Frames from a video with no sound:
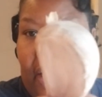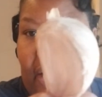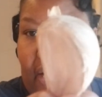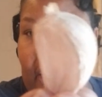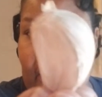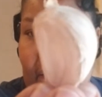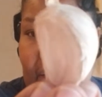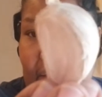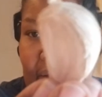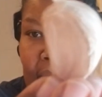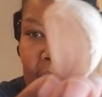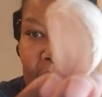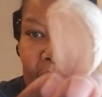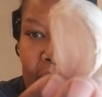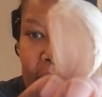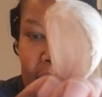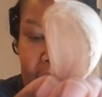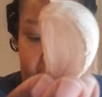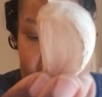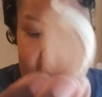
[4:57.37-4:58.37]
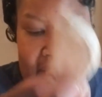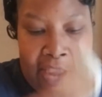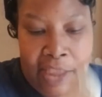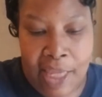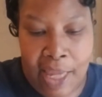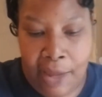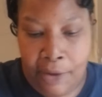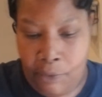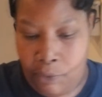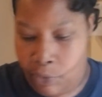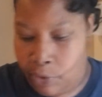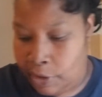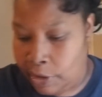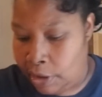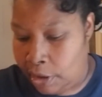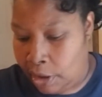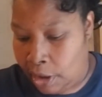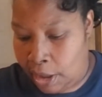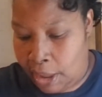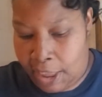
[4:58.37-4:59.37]
So that's that one.
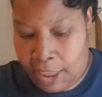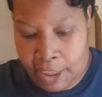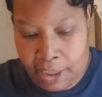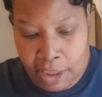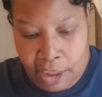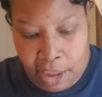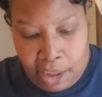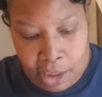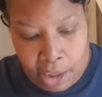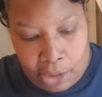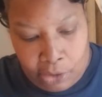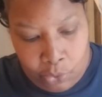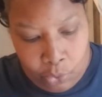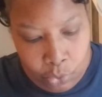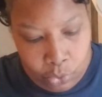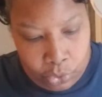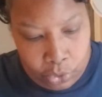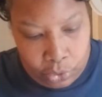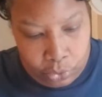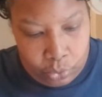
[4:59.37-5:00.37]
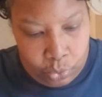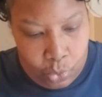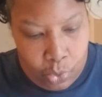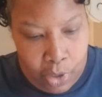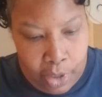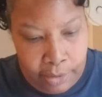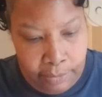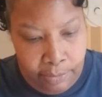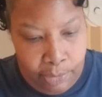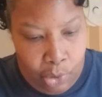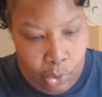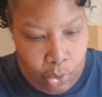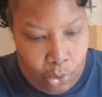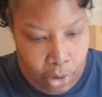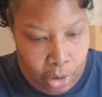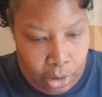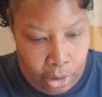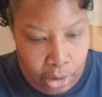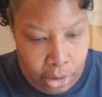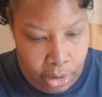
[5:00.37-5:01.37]
And then I ordered one
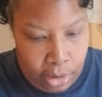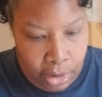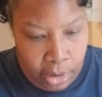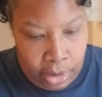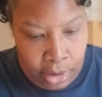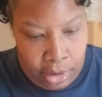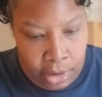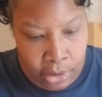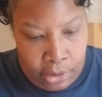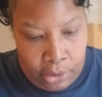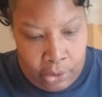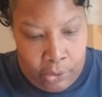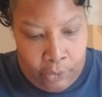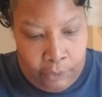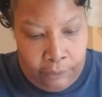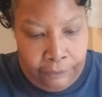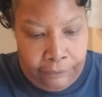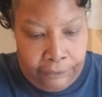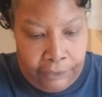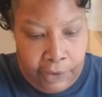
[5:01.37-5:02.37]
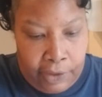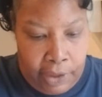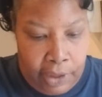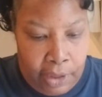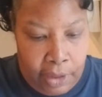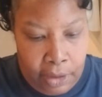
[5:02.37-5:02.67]
more. Hopefully